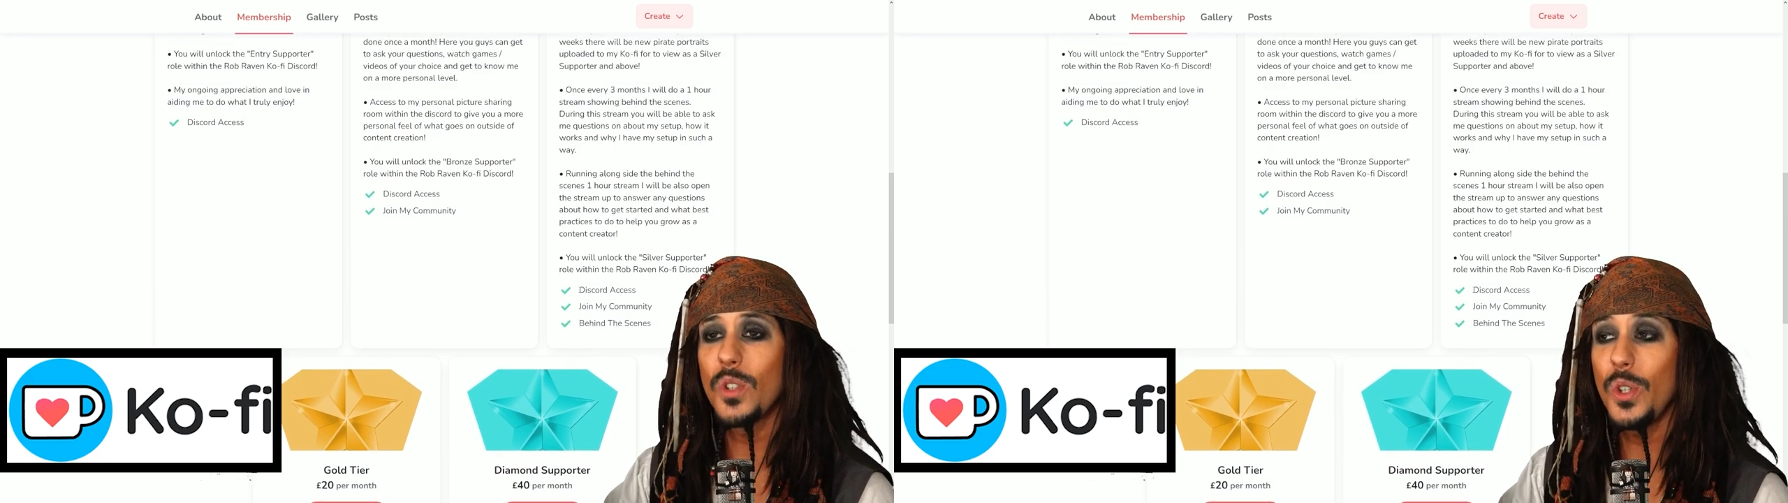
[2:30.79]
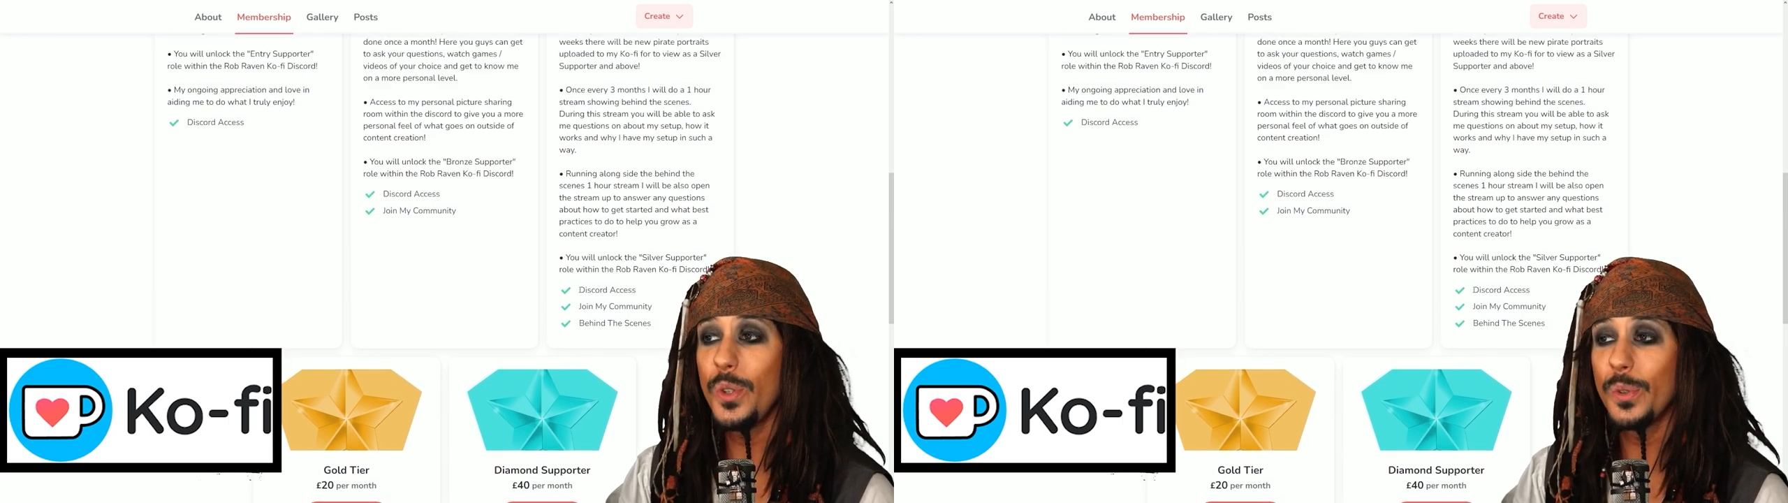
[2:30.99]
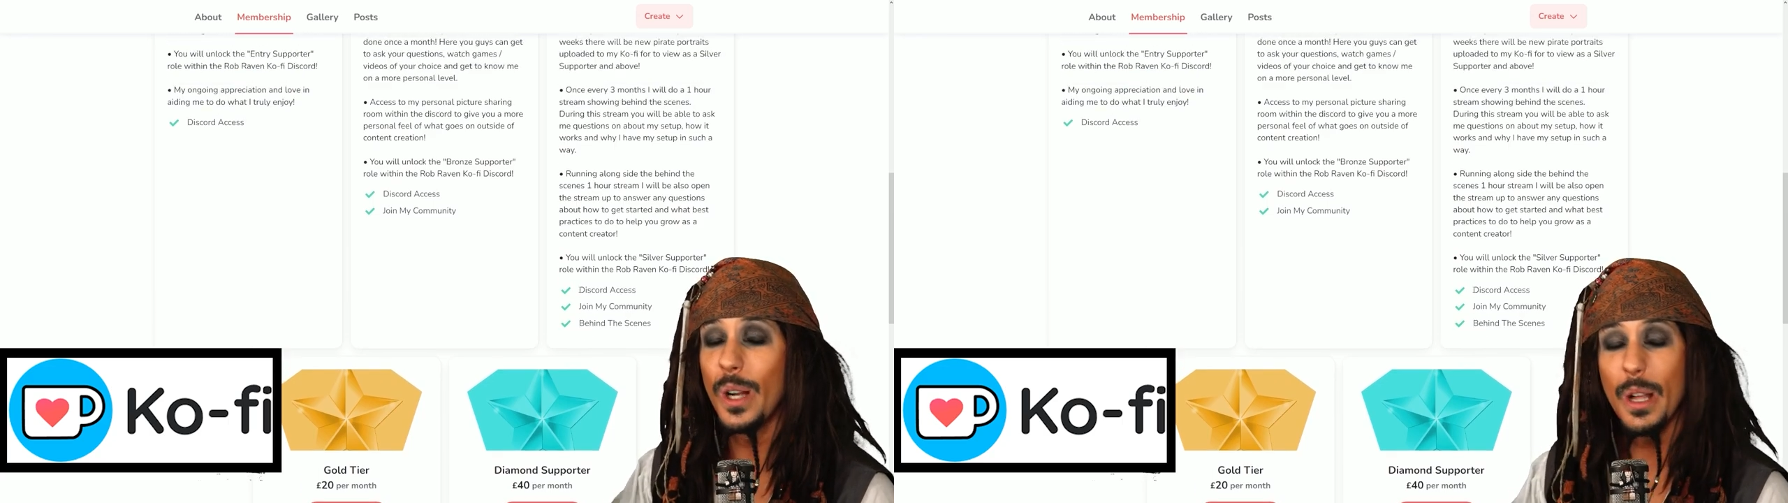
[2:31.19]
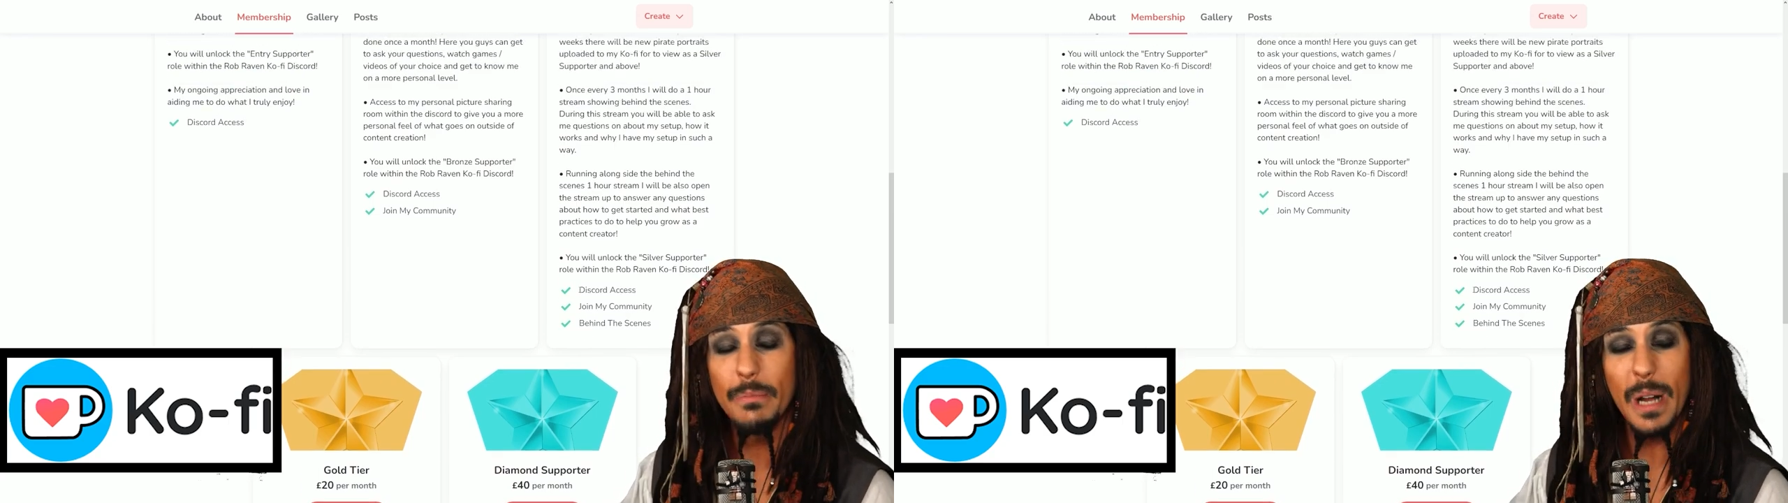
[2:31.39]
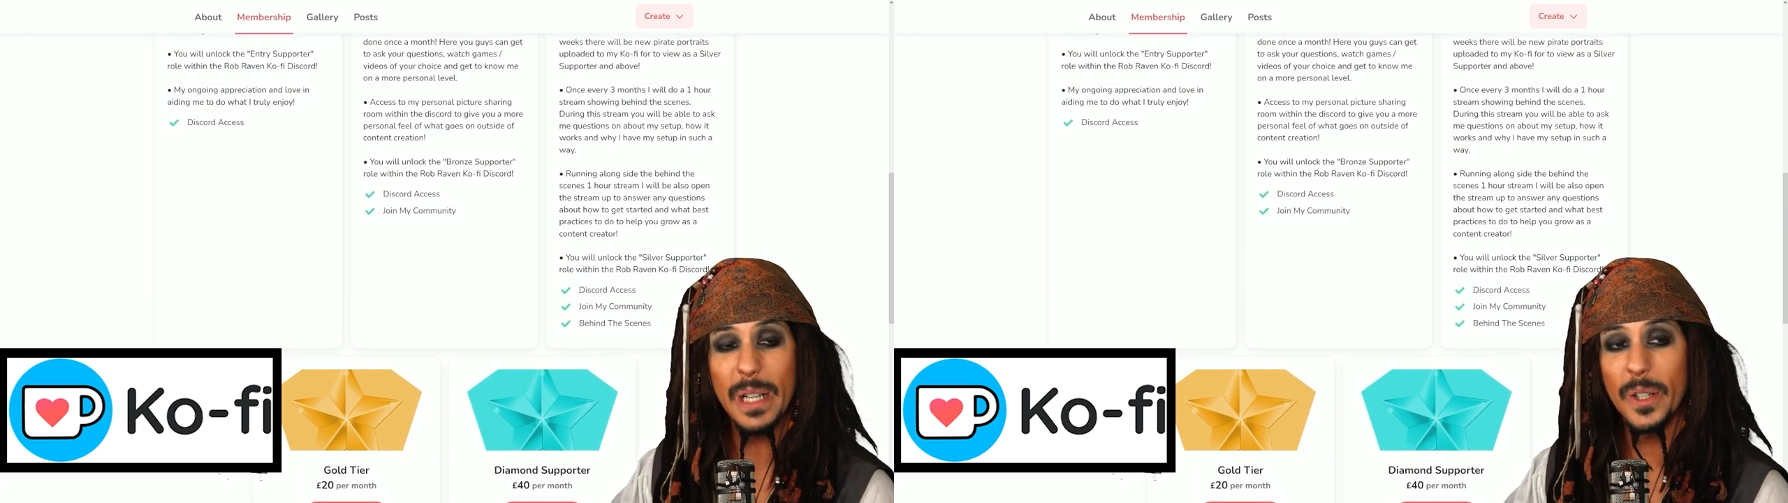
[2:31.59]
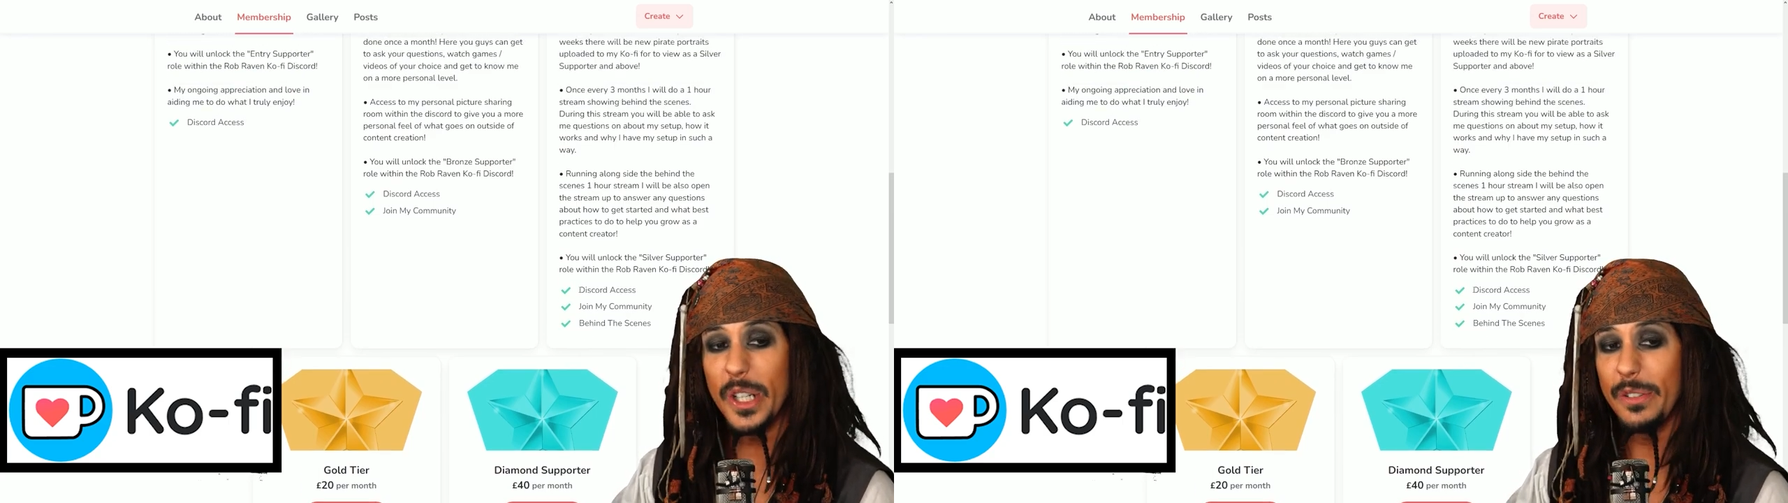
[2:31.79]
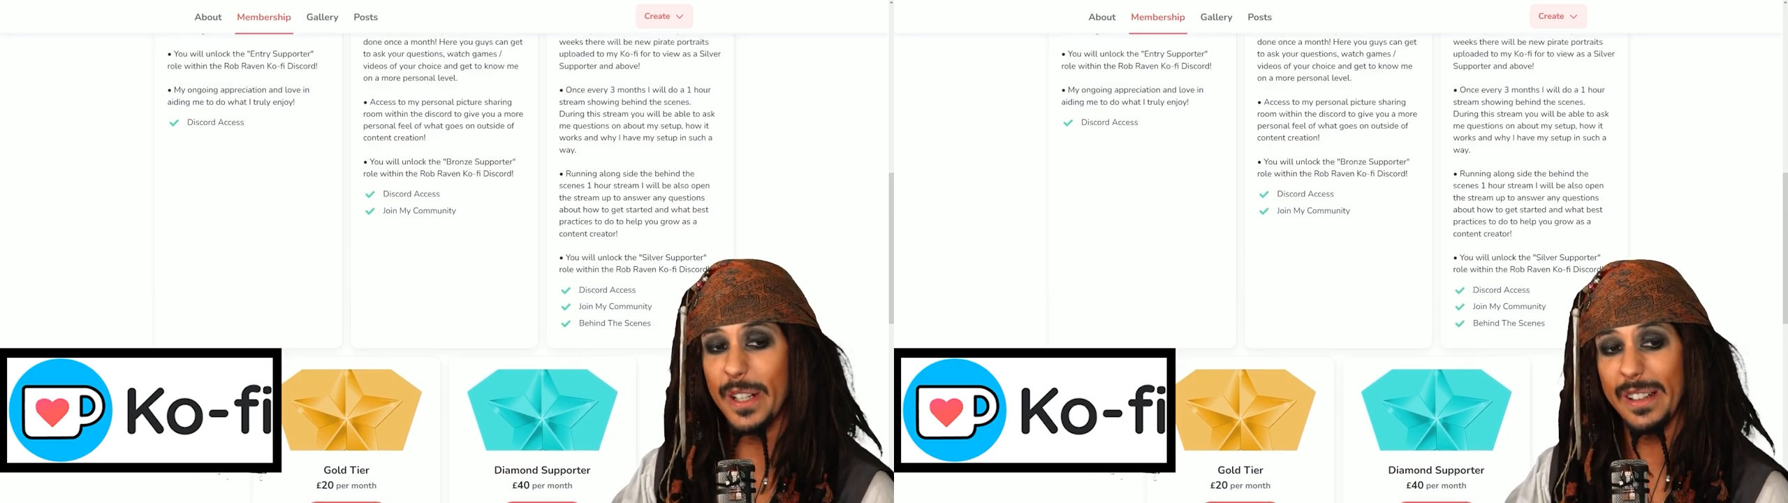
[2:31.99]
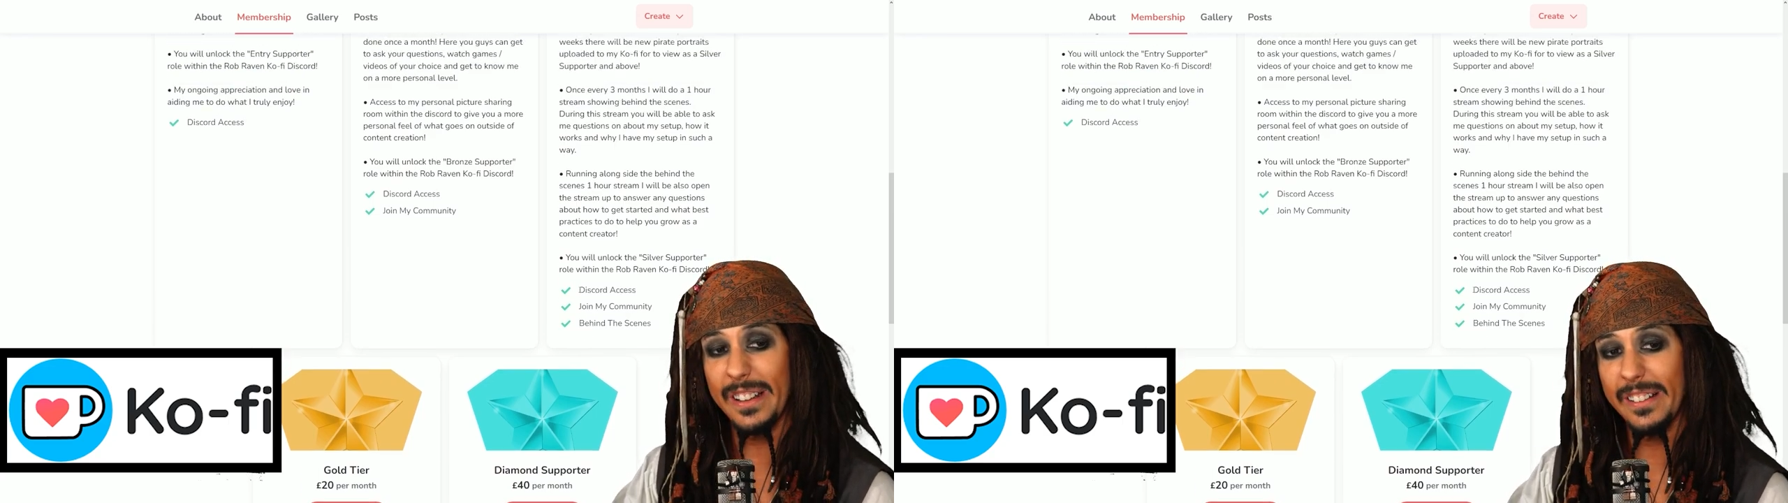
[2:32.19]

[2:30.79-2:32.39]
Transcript: to my Kofi.